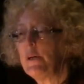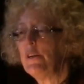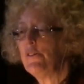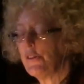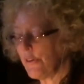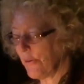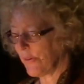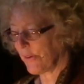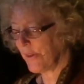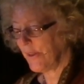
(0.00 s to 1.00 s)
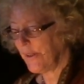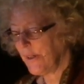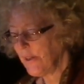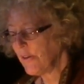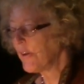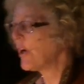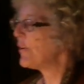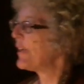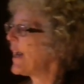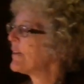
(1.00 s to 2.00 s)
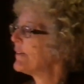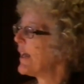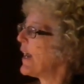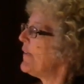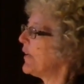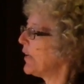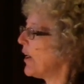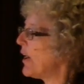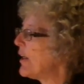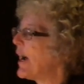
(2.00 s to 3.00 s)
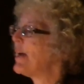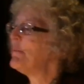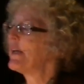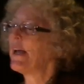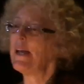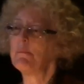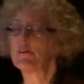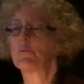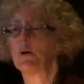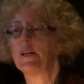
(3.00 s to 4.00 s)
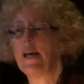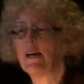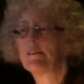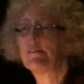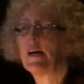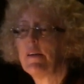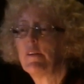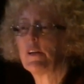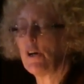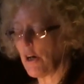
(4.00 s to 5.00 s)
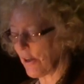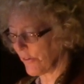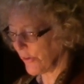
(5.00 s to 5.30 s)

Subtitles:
win Jews. To those outside the law, I became as one outside the law,